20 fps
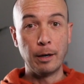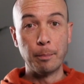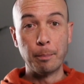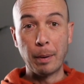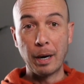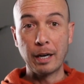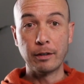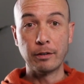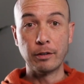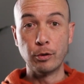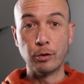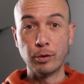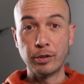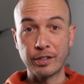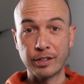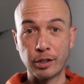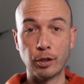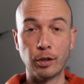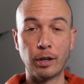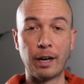But you
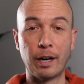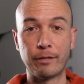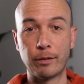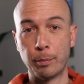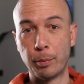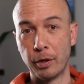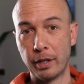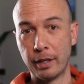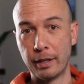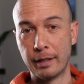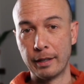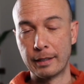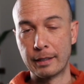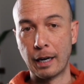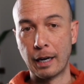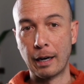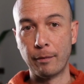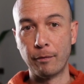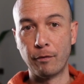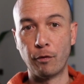still have to put in the
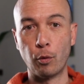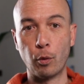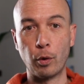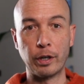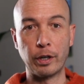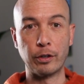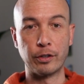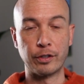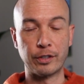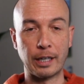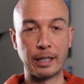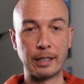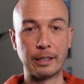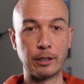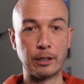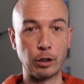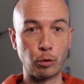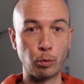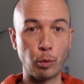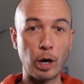time for your site
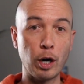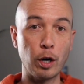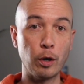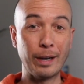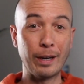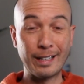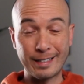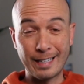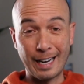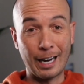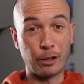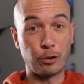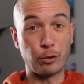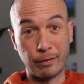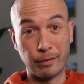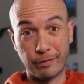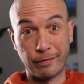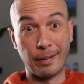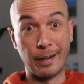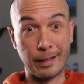to grow and to actually
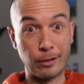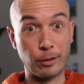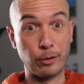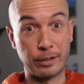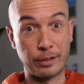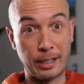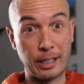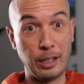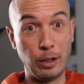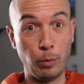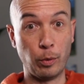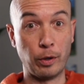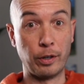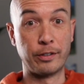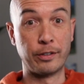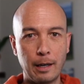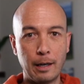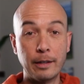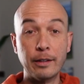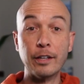find those
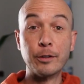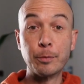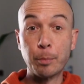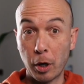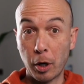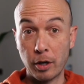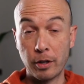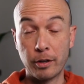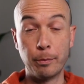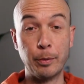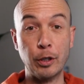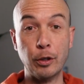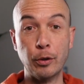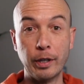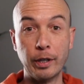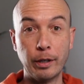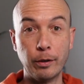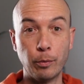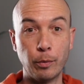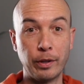keywords. That's part of the
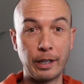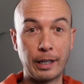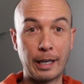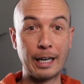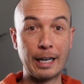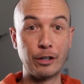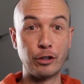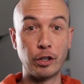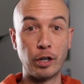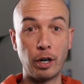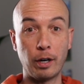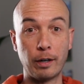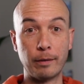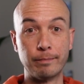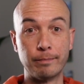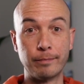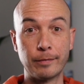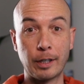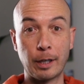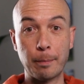beauty with a KGR
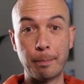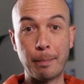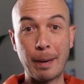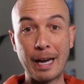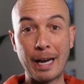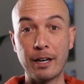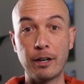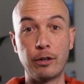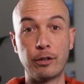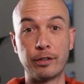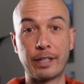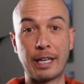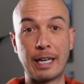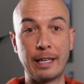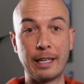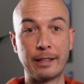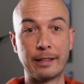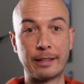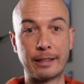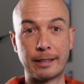competitors
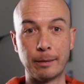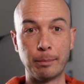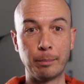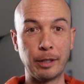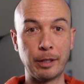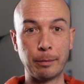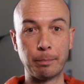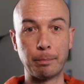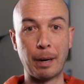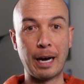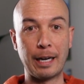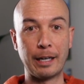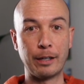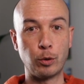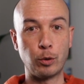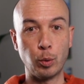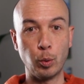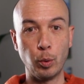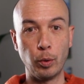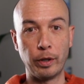can't simply buy a
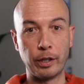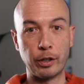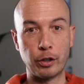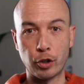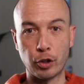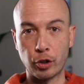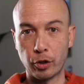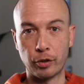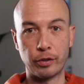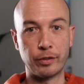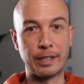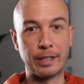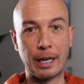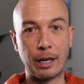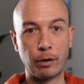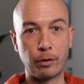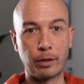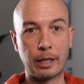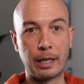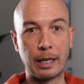tool that churns
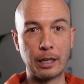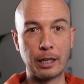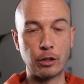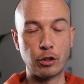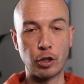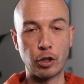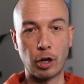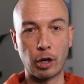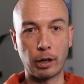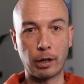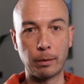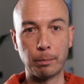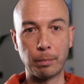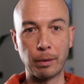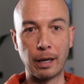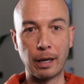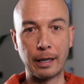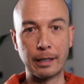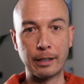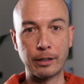out KGR
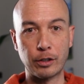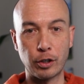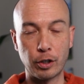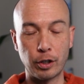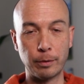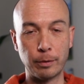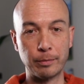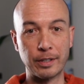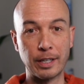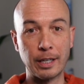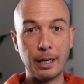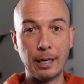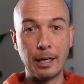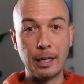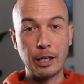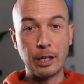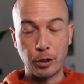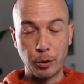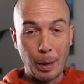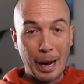compliant terms.
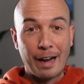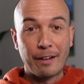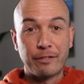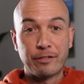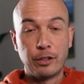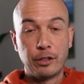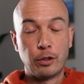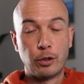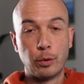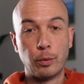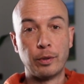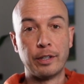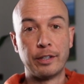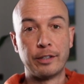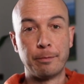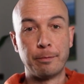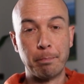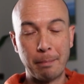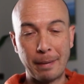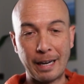You have to do
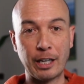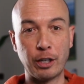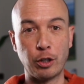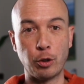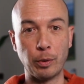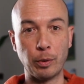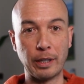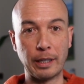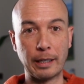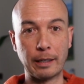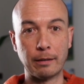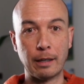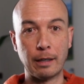this manually.